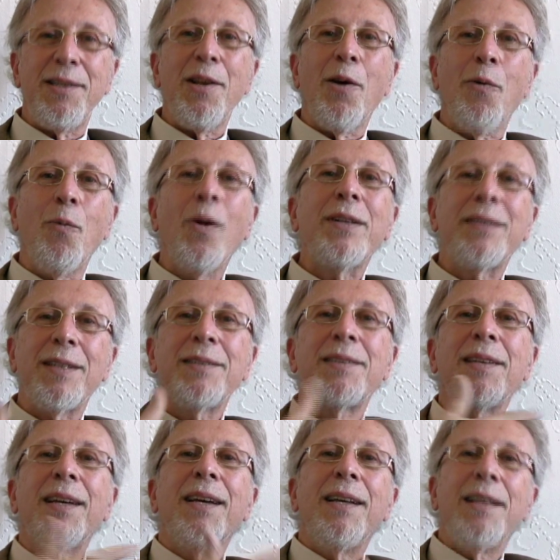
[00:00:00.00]
You know,
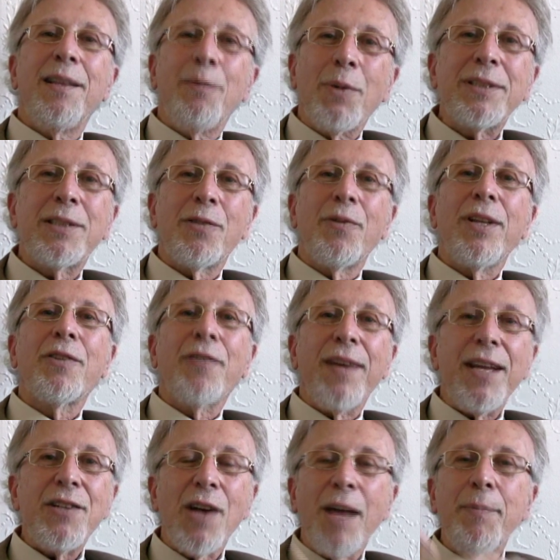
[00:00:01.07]
what's the real
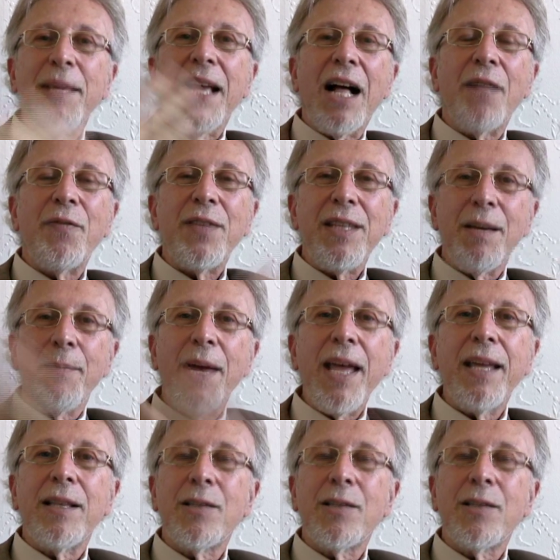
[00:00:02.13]
creation? I'm the Alpha and the Omega.